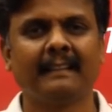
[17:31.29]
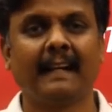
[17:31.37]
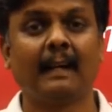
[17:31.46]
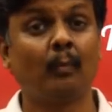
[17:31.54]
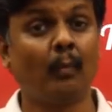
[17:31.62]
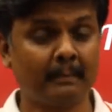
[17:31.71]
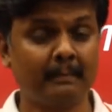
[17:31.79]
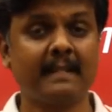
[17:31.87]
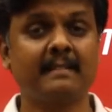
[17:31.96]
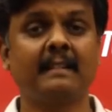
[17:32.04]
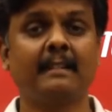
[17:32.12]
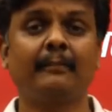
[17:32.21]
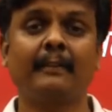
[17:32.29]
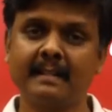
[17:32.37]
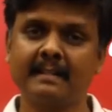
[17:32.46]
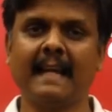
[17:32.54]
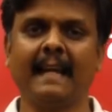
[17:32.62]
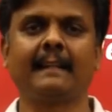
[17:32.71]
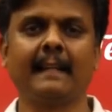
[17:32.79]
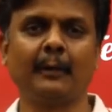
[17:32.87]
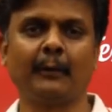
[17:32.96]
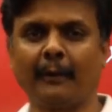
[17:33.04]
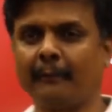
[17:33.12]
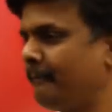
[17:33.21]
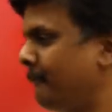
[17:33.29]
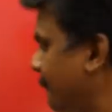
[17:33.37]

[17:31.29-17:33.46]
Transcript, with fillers: And what makes the difference? I'll tell you now.